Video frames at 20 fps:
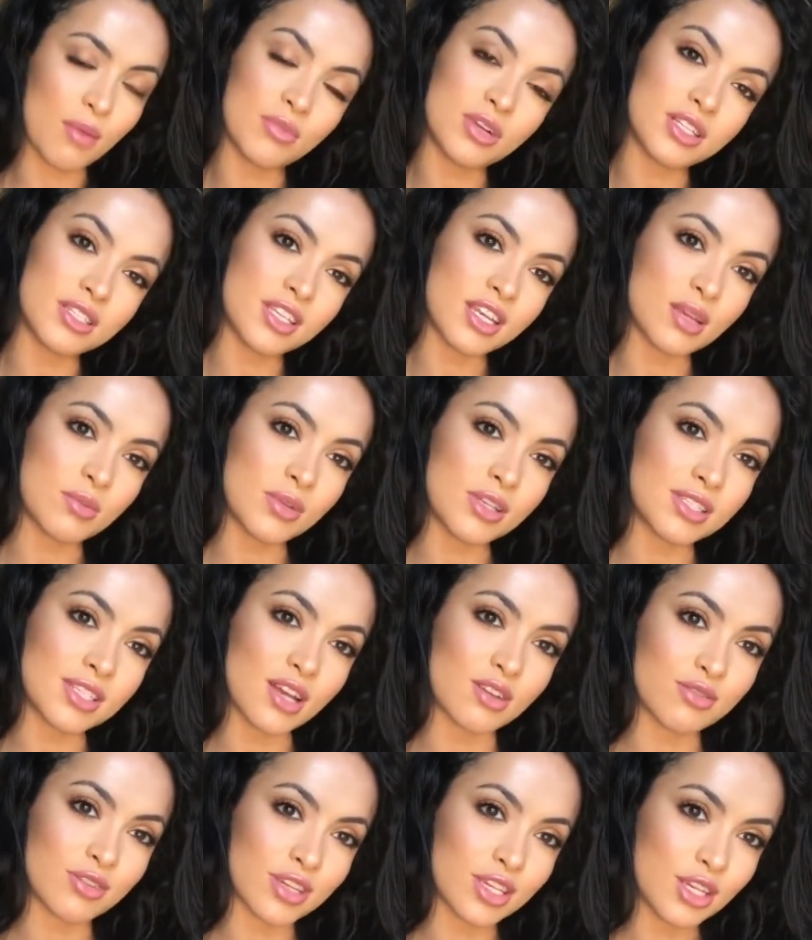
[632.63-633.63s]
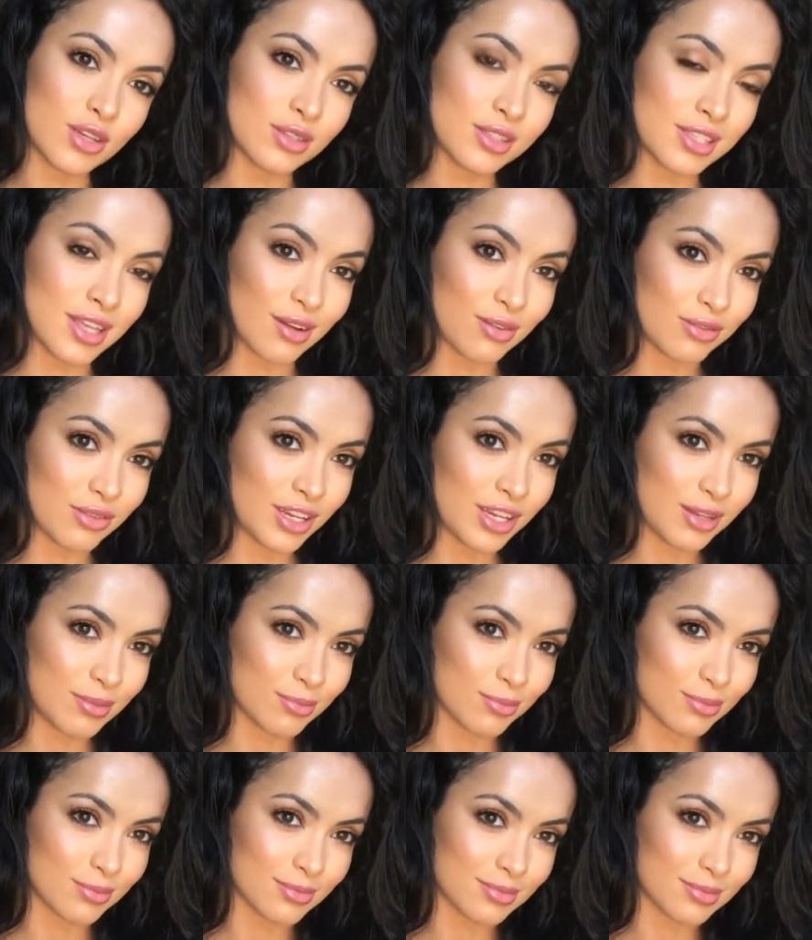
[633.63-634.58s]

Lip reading: I'm gonna take myself a cute selfie,